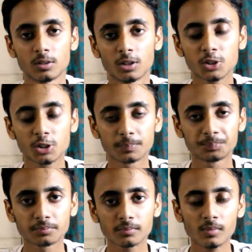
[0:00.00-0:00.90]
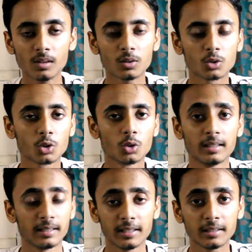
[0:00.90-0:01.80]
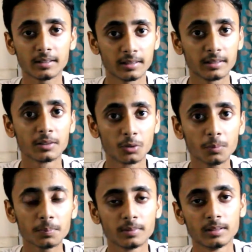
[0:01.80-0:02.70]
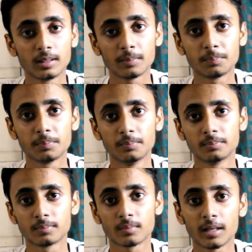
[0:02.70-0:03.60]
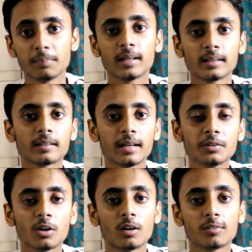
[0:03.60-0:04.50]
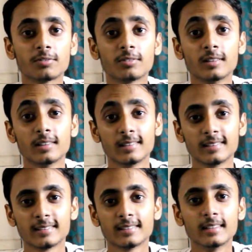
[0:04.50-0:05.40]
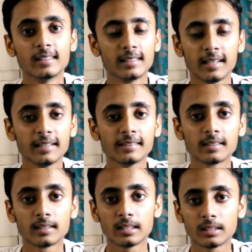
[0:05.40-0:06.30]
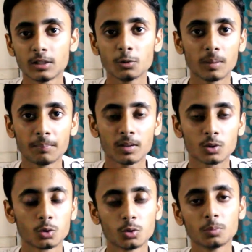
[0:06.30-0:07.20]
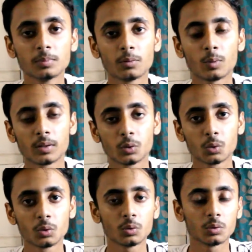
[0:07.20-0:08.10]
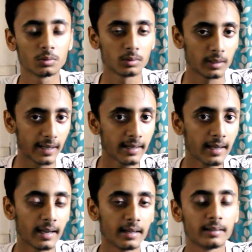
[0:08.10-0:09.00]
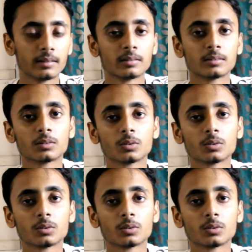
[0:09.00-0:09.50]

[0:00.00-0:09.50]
launched. So adding in the group, the admin had the right of adding the new members whom they want to add, and